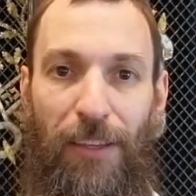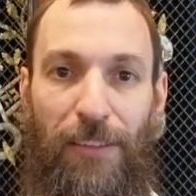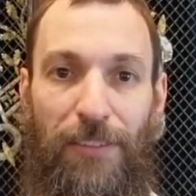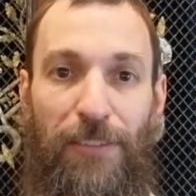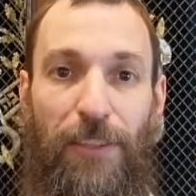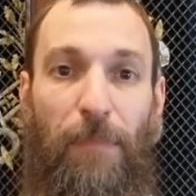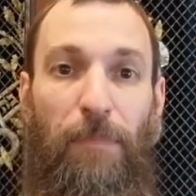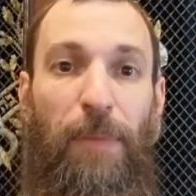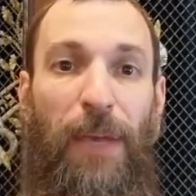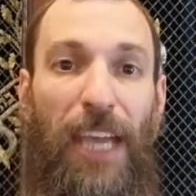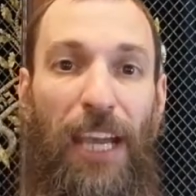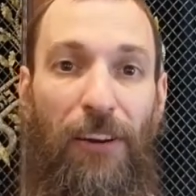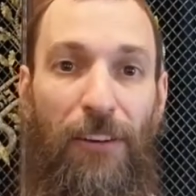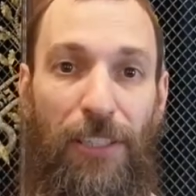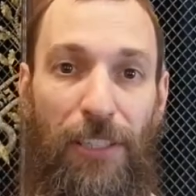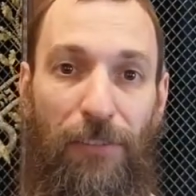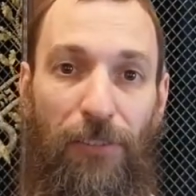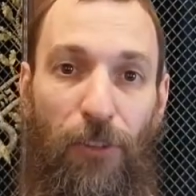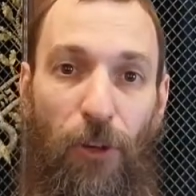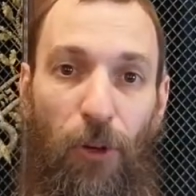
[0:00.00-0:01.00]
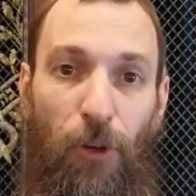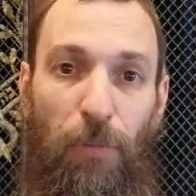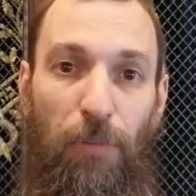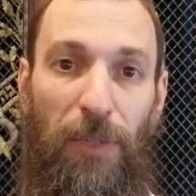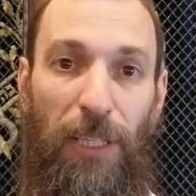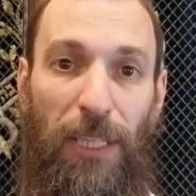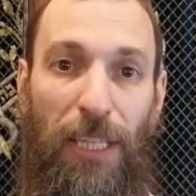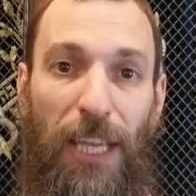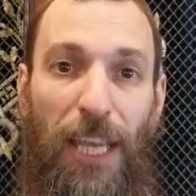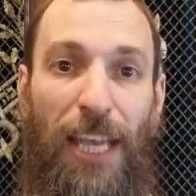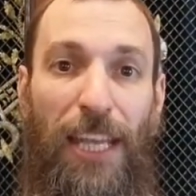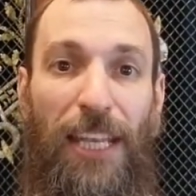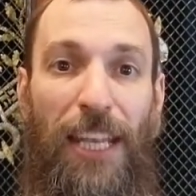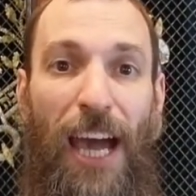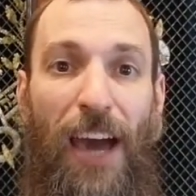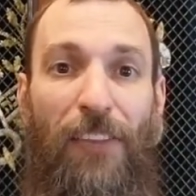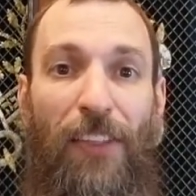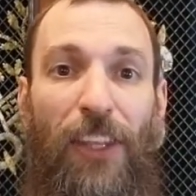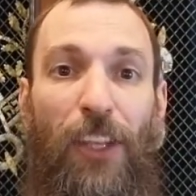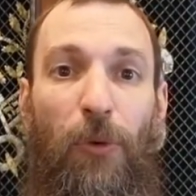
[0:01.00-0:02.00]
Some parents have told me,
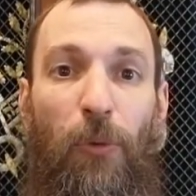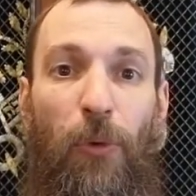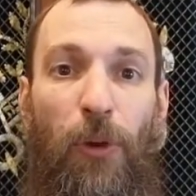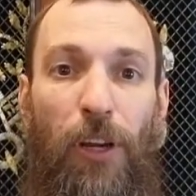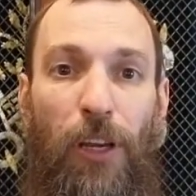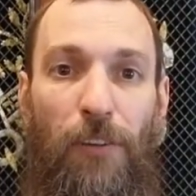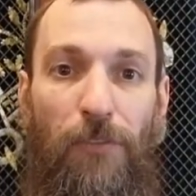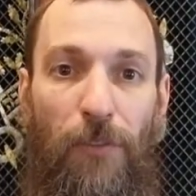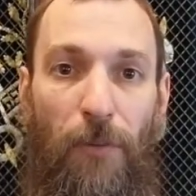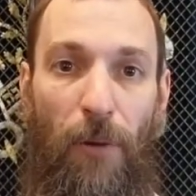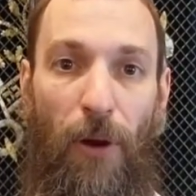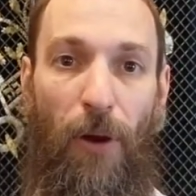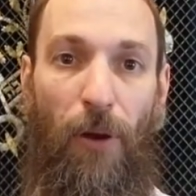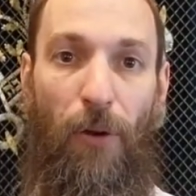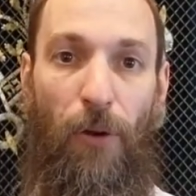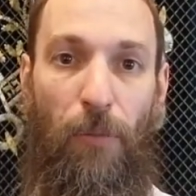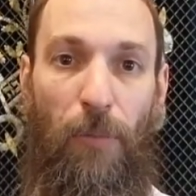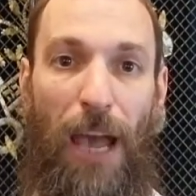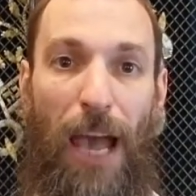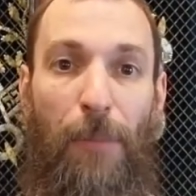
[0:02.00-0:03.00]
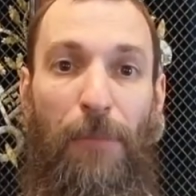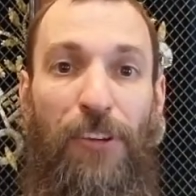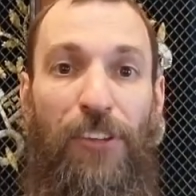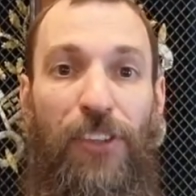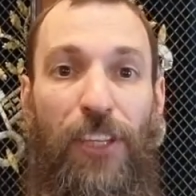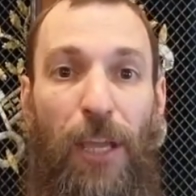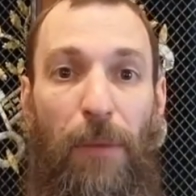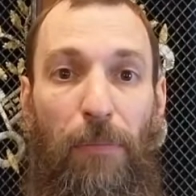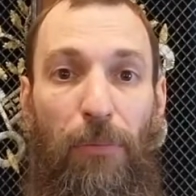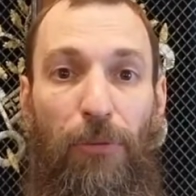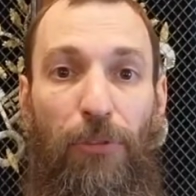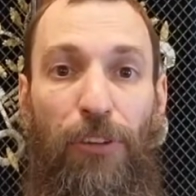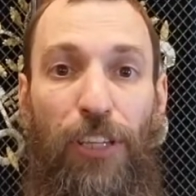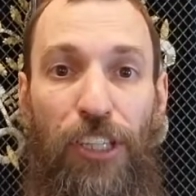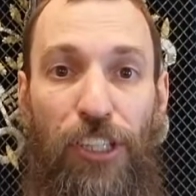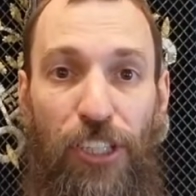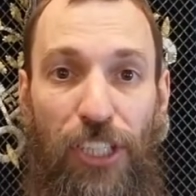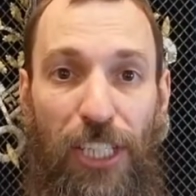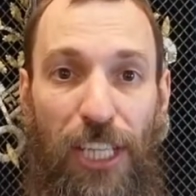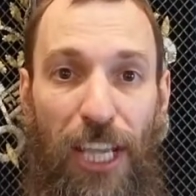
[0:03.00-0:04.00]
now that they're working from home, how much they
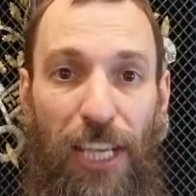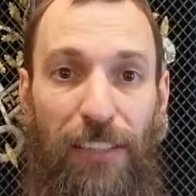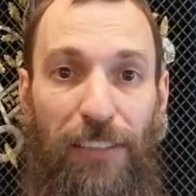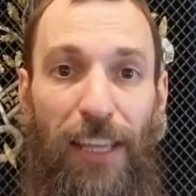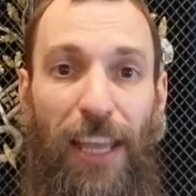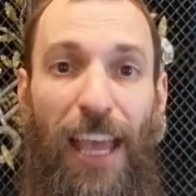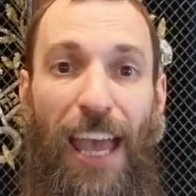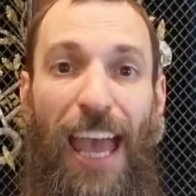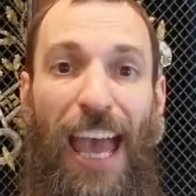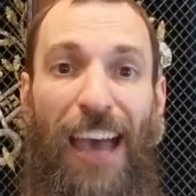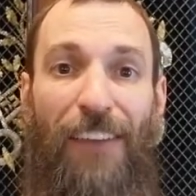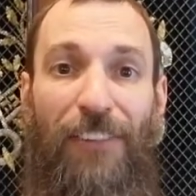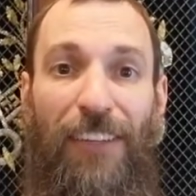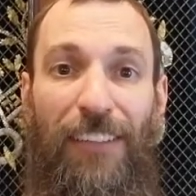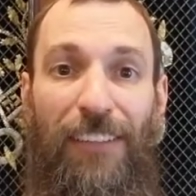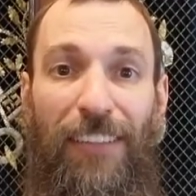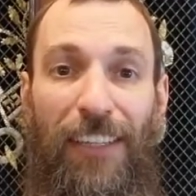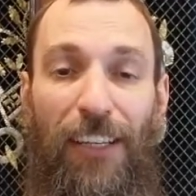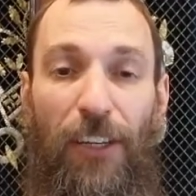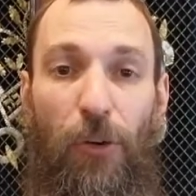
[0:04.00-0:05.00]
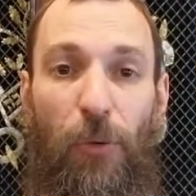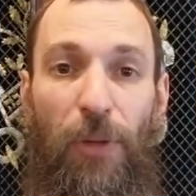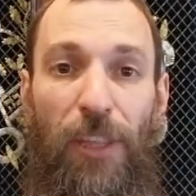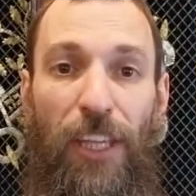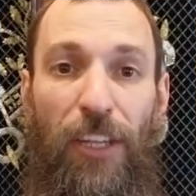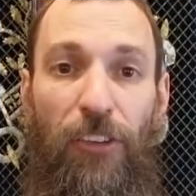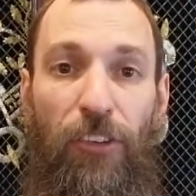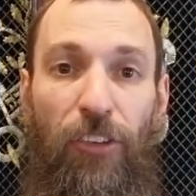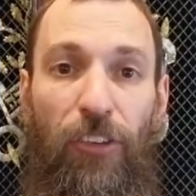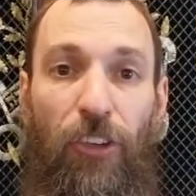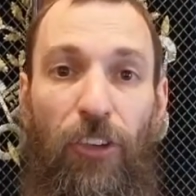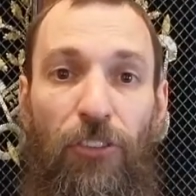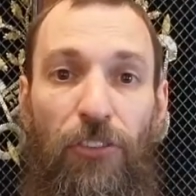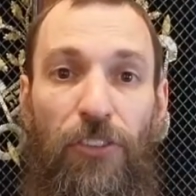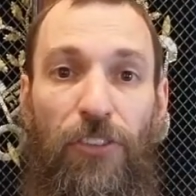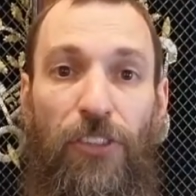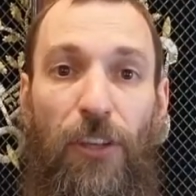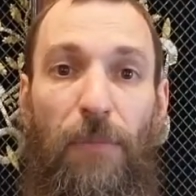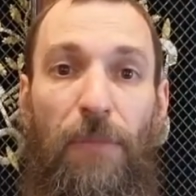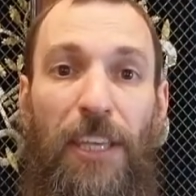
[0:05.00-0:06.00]
appreciate having dinner with their
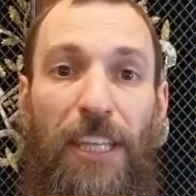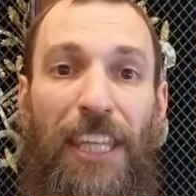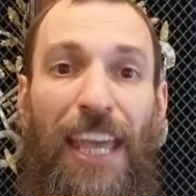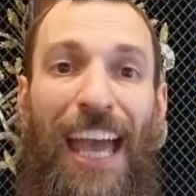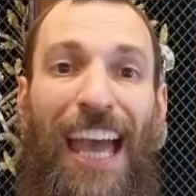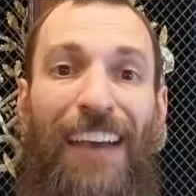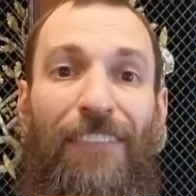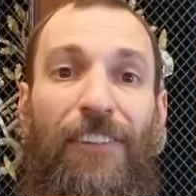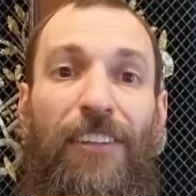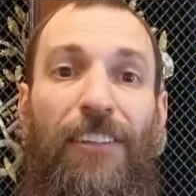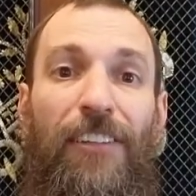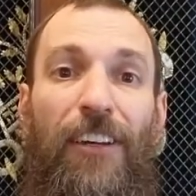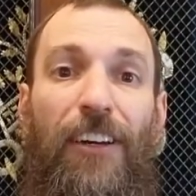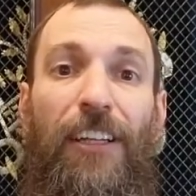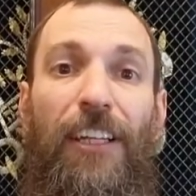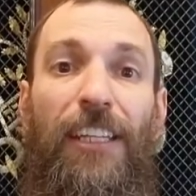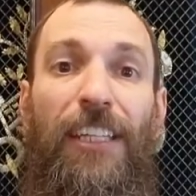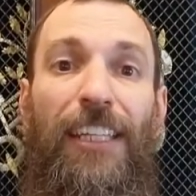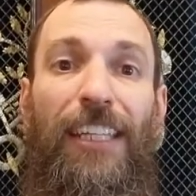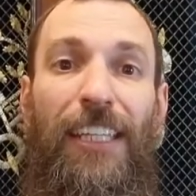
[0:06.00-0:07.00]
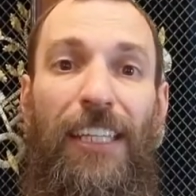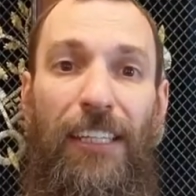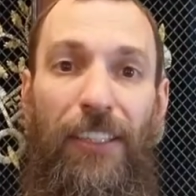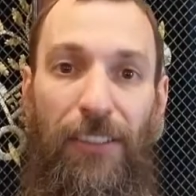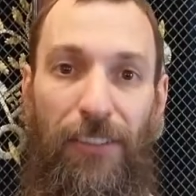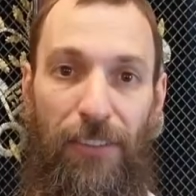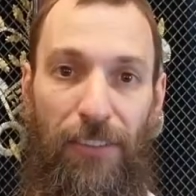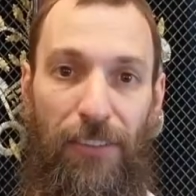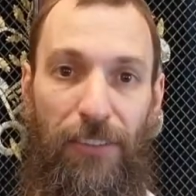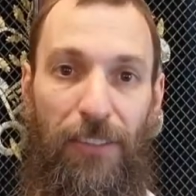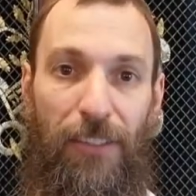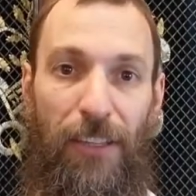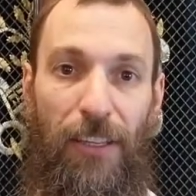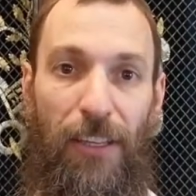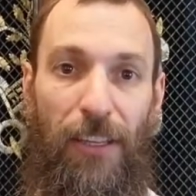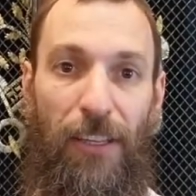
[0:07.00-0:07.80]
children, something they haven't done in years.